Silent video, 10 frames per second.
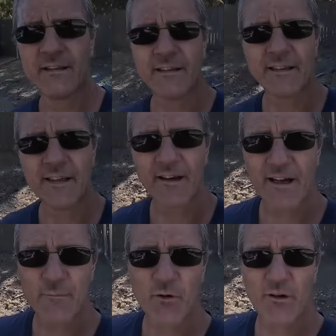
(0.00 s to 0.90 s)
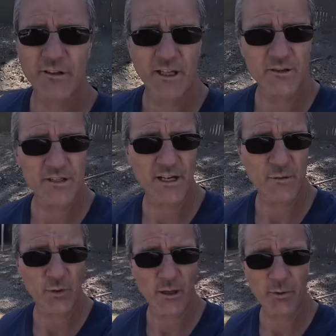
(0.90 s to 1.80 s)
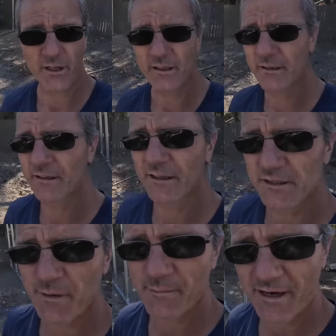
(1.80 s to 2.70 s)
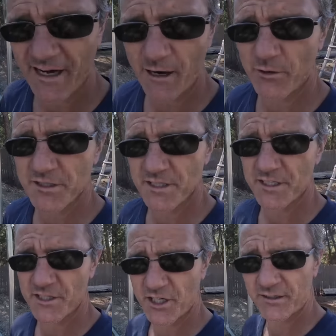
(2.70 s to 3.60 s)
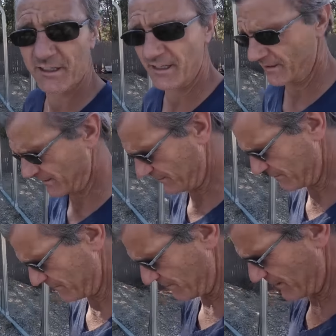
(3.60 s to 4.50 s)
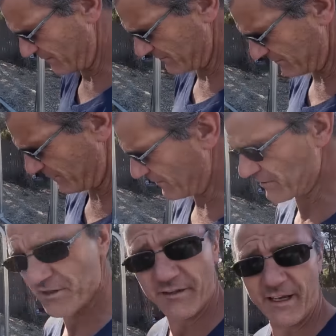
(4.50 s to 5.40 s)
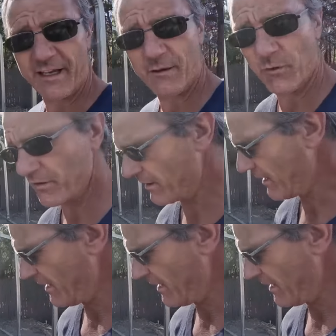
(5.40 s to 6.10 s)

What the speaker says: And here I am over at the other side of the property. It's been about an hour since I shot the fenders on that Kenworth.